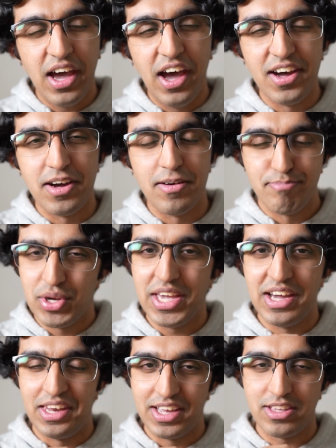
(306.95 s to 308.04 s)
But
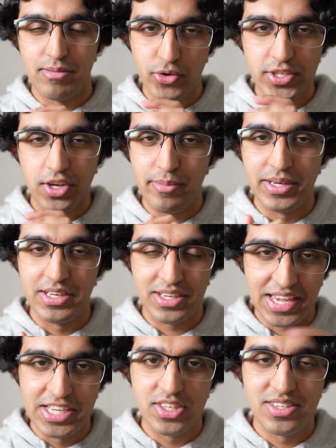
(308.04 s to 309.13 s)
yeah, like the most common
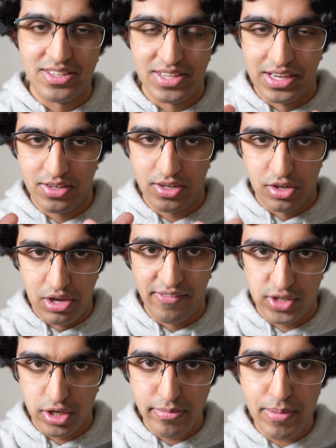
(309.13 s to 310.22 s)
case is that you
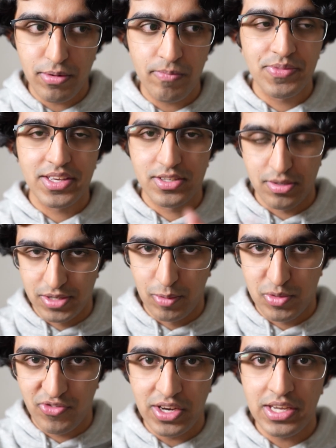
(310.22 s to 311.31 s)
have 2 people,
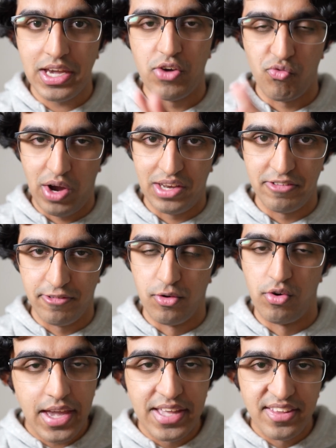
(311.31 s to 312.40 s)
sometimes 3, and rarely
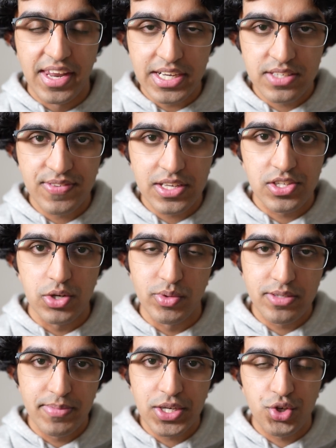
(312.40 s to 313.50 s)
4. And the next thing is you
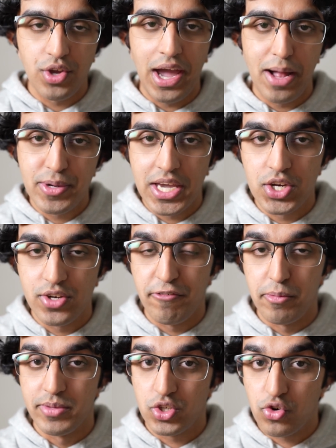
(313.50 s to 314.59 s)
want to make sure your application
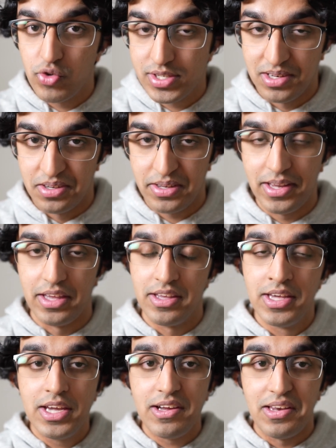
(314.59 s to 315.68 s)
form is crystal clear.
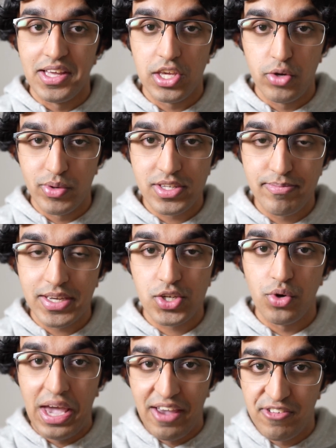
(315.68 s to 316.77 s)
Like you want to make
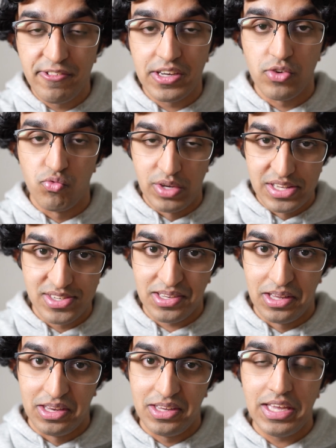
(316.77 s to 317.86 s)
sure everything reads
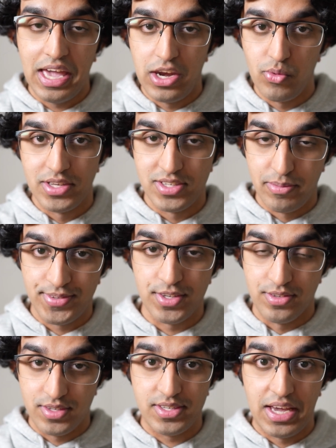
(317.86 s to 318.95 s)
clearly, anyone is able to
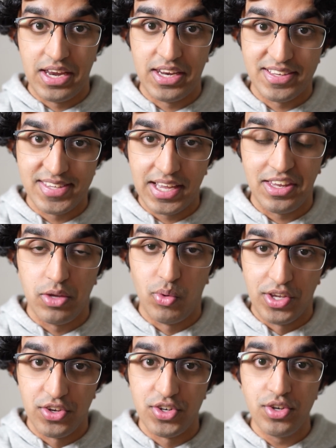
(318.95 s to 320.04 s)
understand exactly
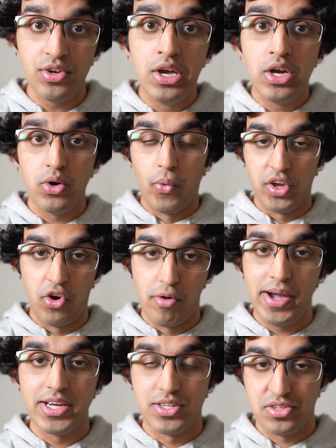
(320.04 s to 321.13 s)
what you do, what you're
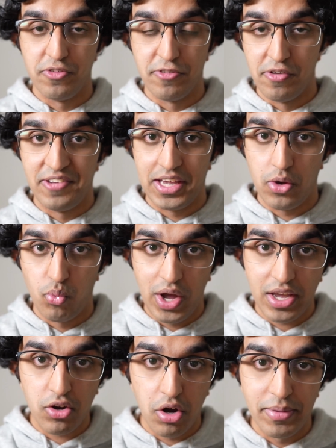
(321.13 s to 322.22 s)
about, and so forth. Like
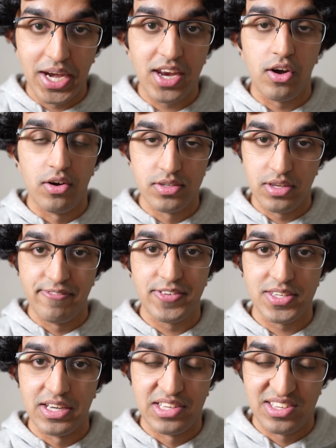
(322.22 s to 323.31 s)
Y Combinator also
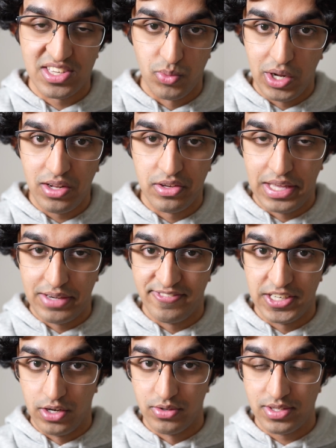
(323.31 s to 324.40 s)
emphasizes this as well on their
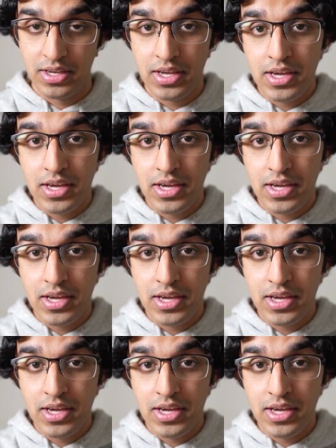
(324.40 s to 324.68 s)
videos.